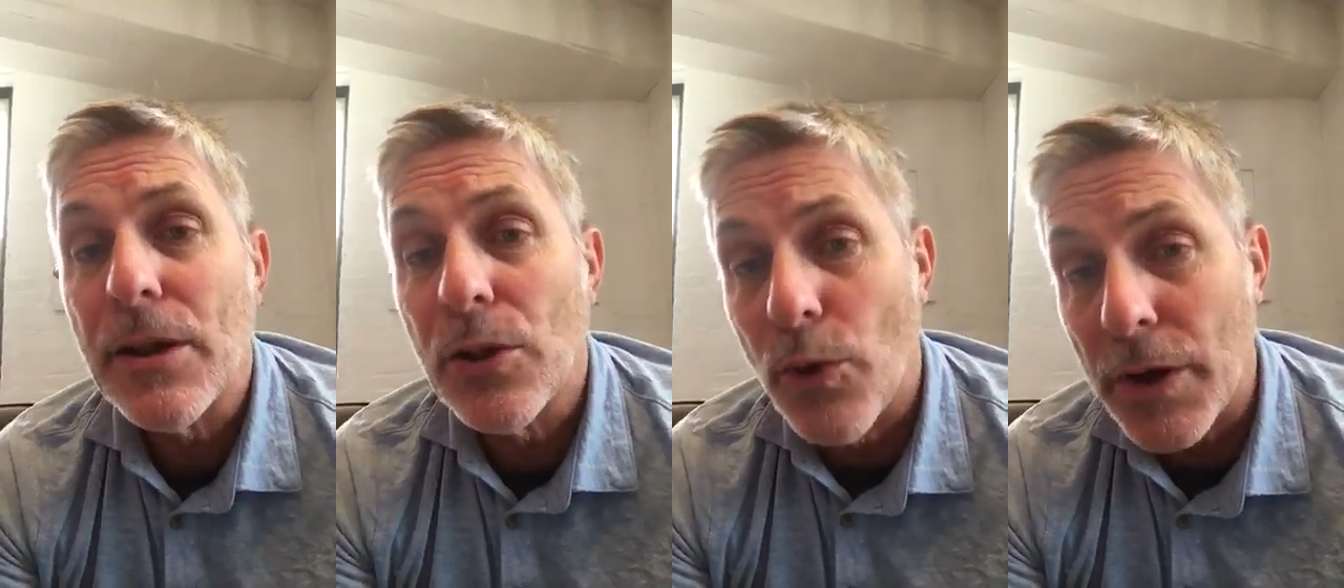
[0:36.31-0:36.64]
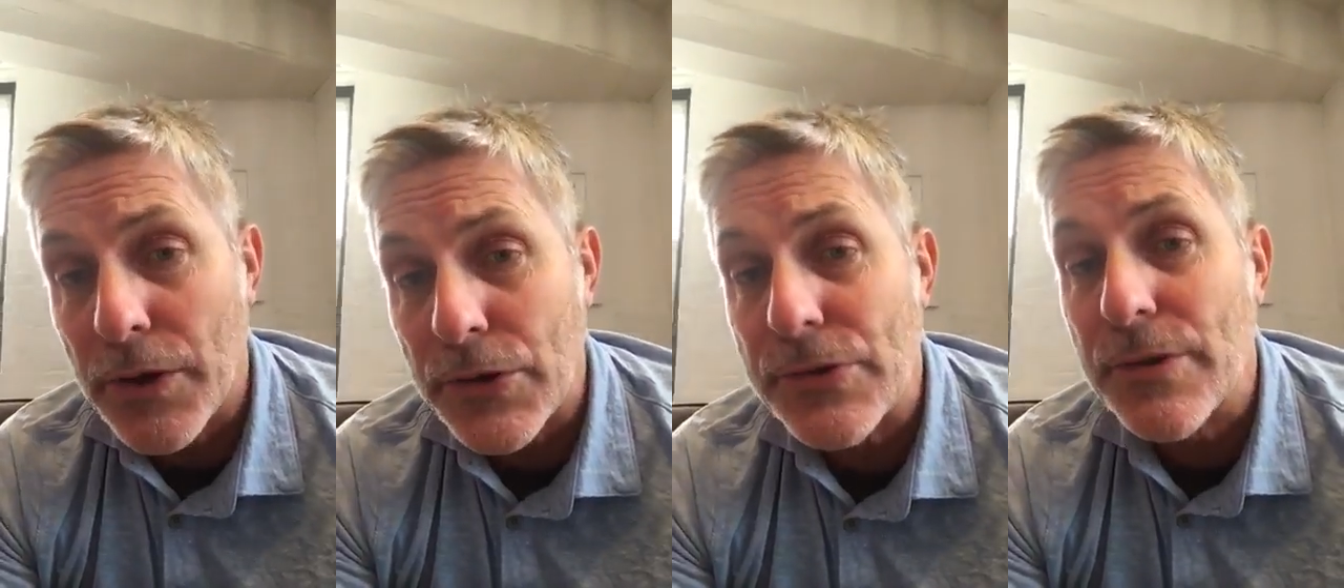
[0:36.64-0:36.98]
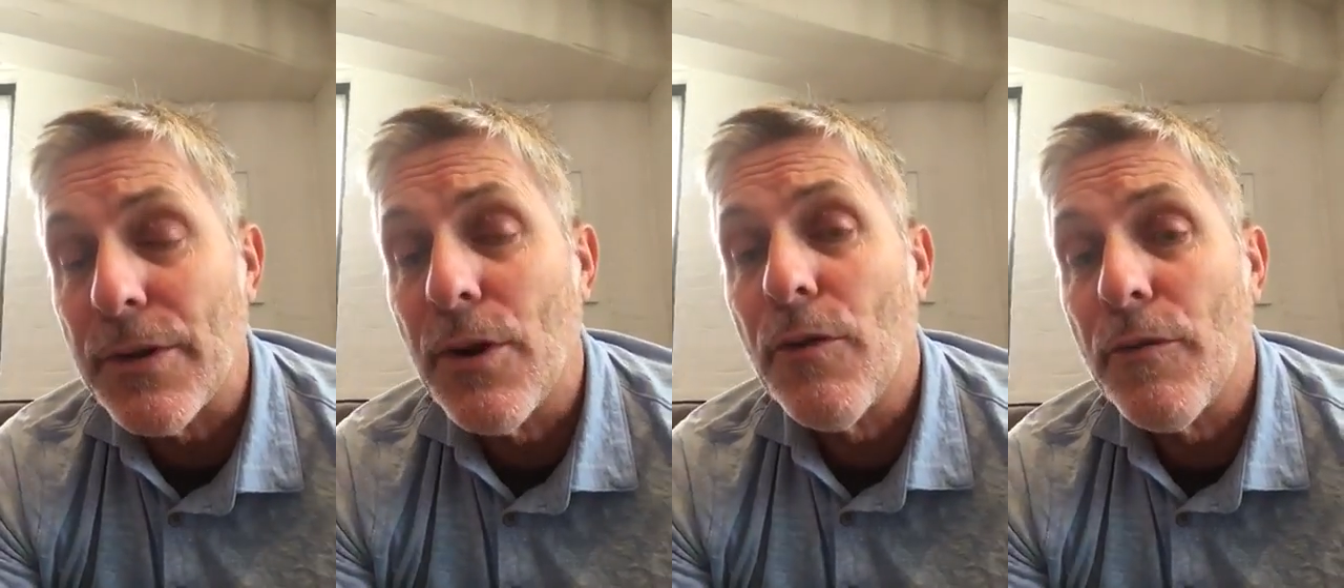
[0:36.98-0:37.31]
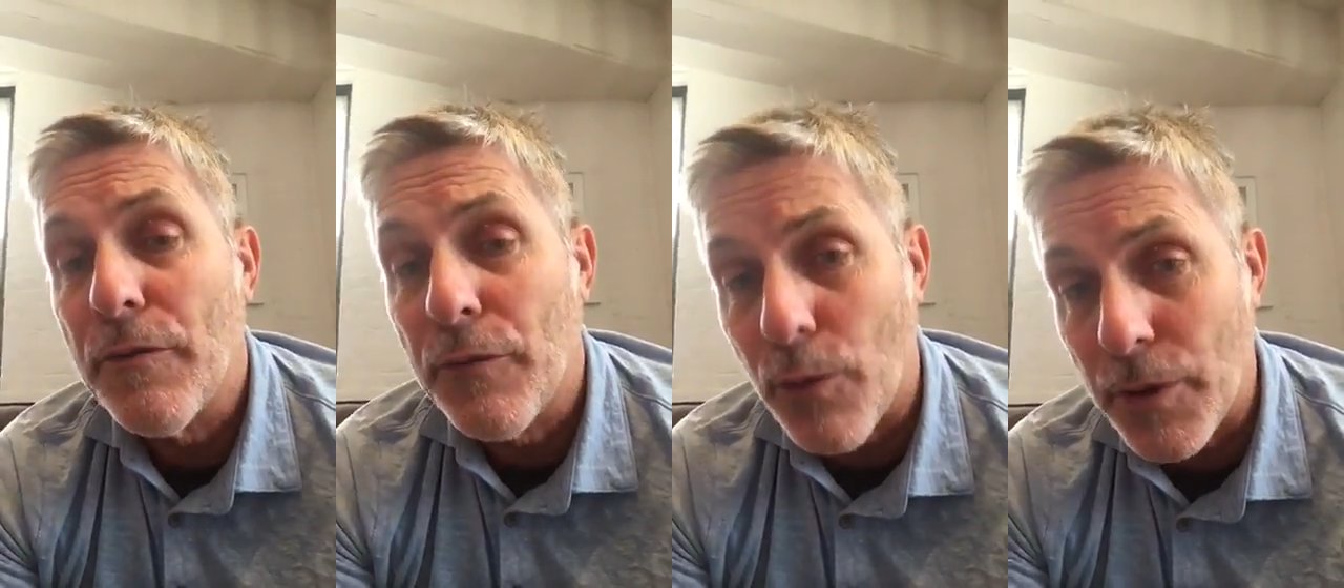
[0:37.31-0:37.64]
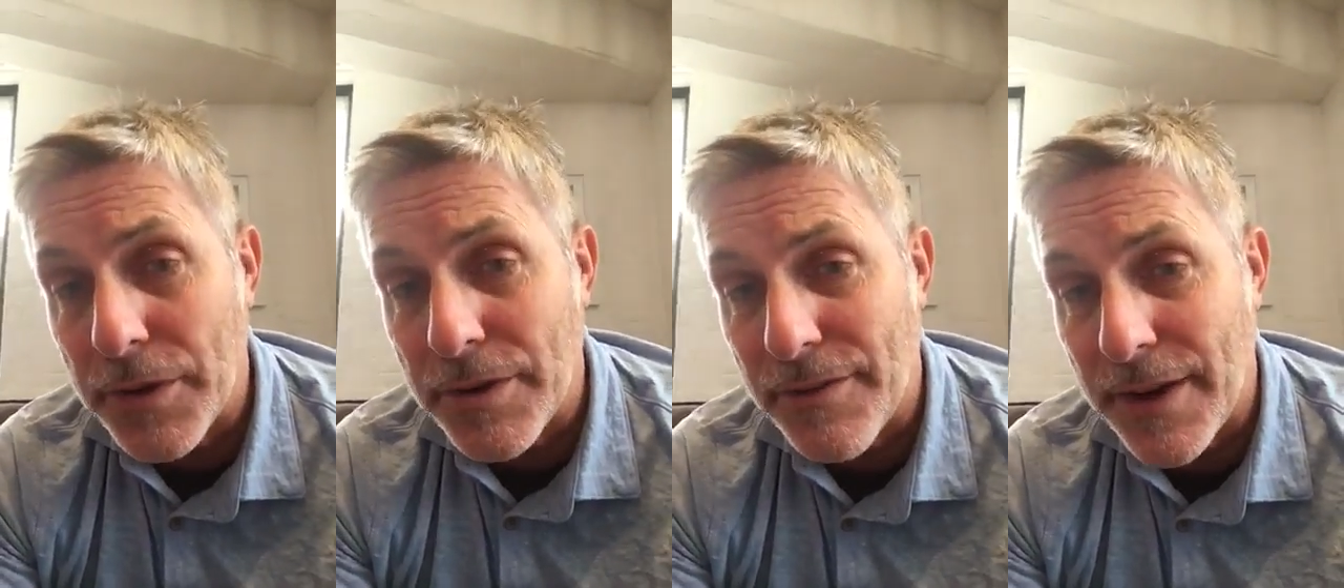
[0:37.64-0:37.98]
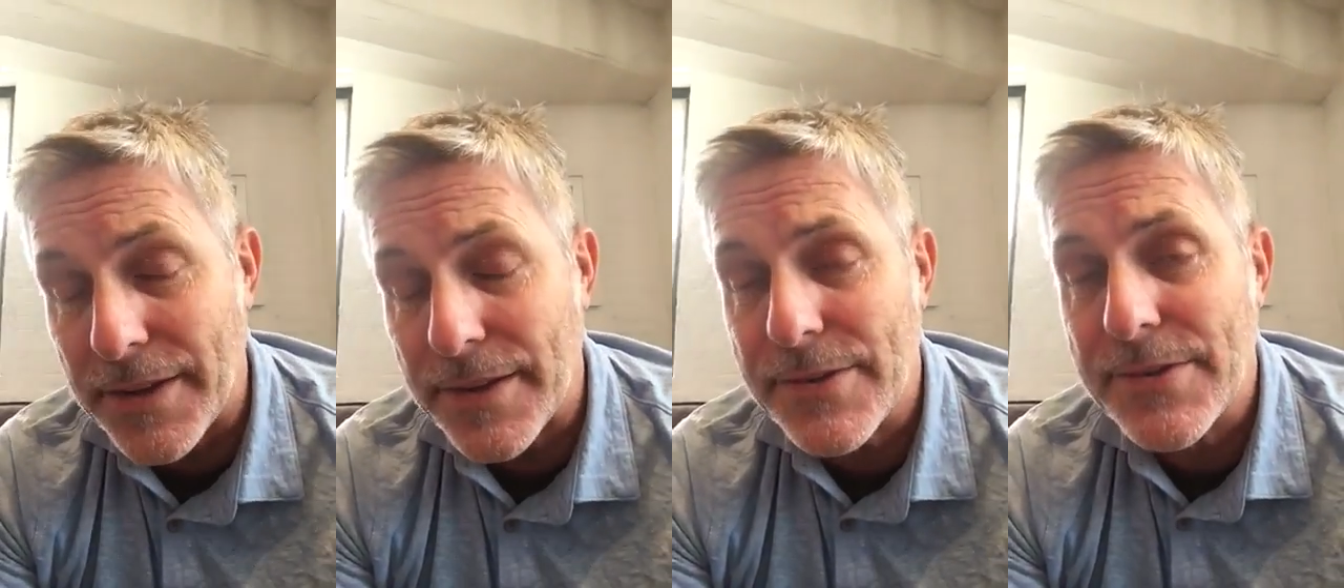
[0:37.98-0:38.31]
lawyers for the
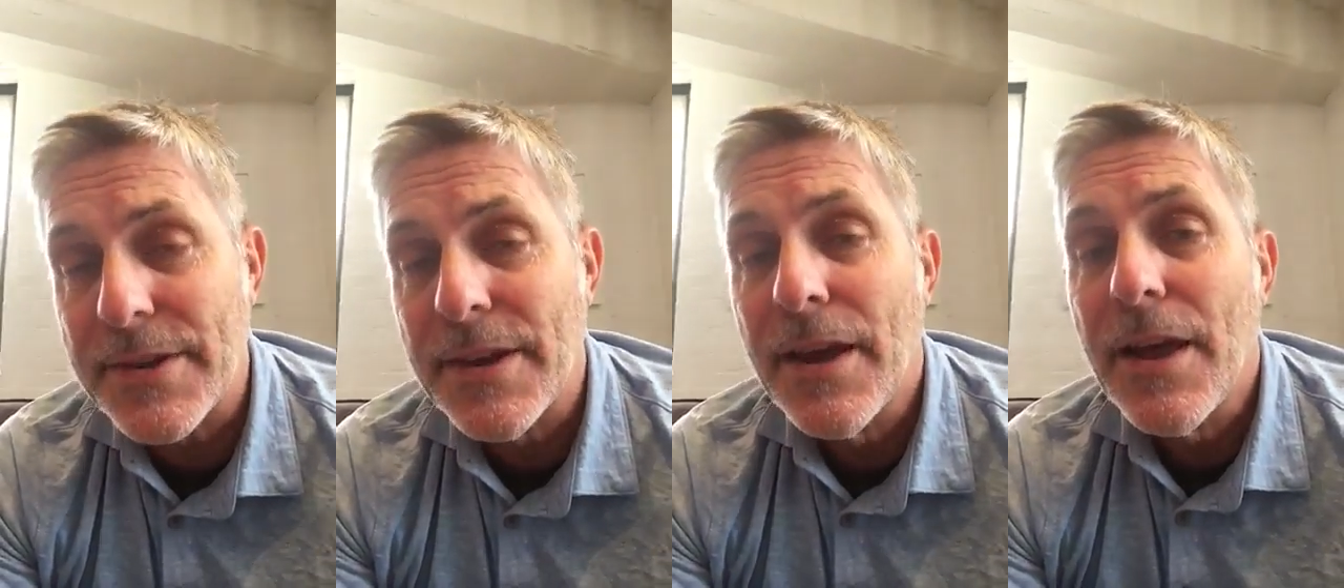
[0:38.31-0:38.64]
defendants,